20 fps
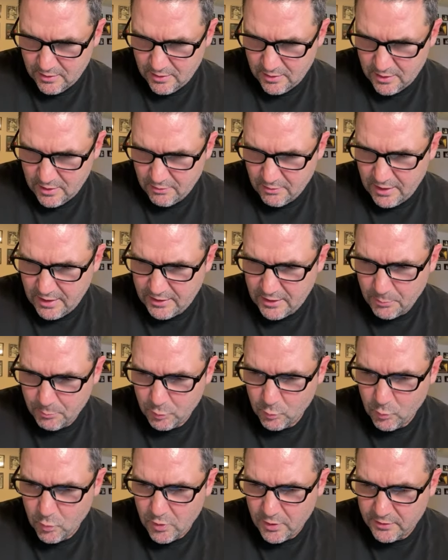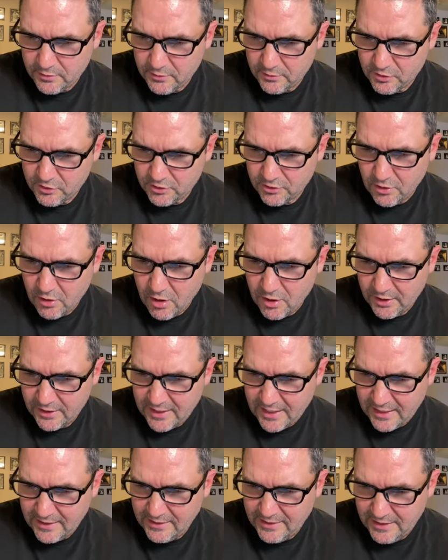All right, #1 song in
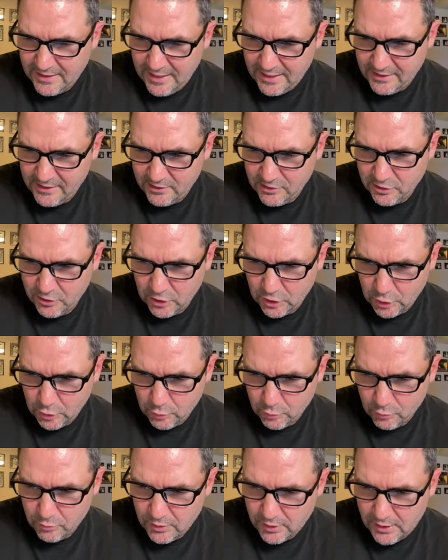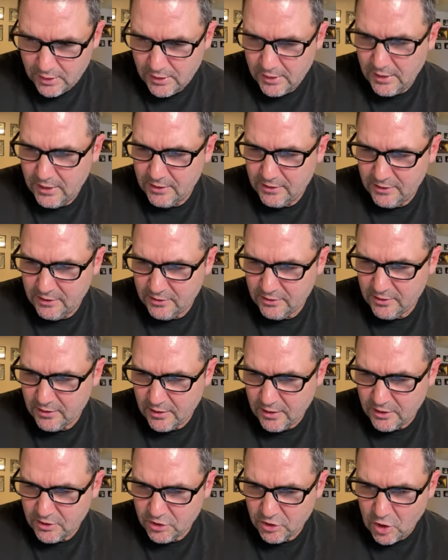1982. This
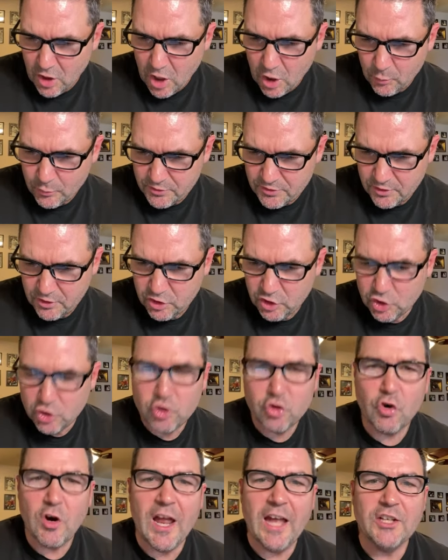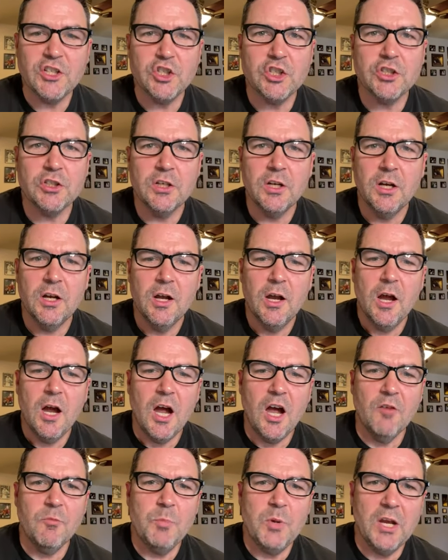song was in a stretch
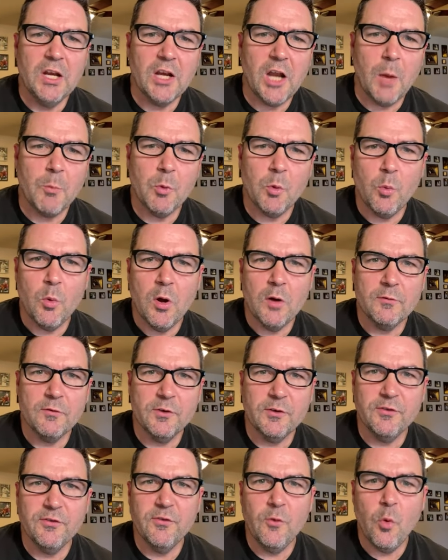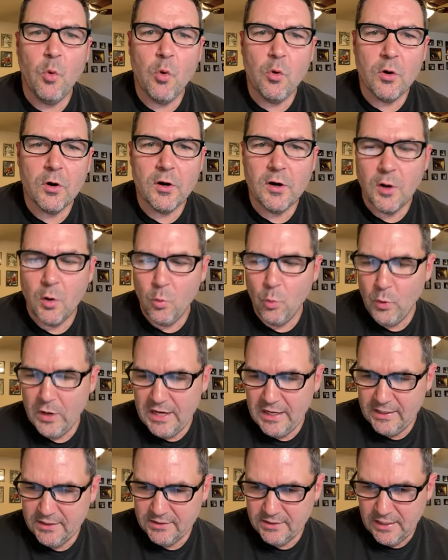of being #1 for 4
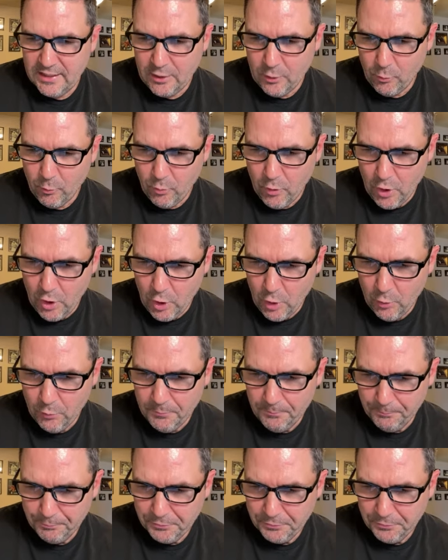weeks in a row.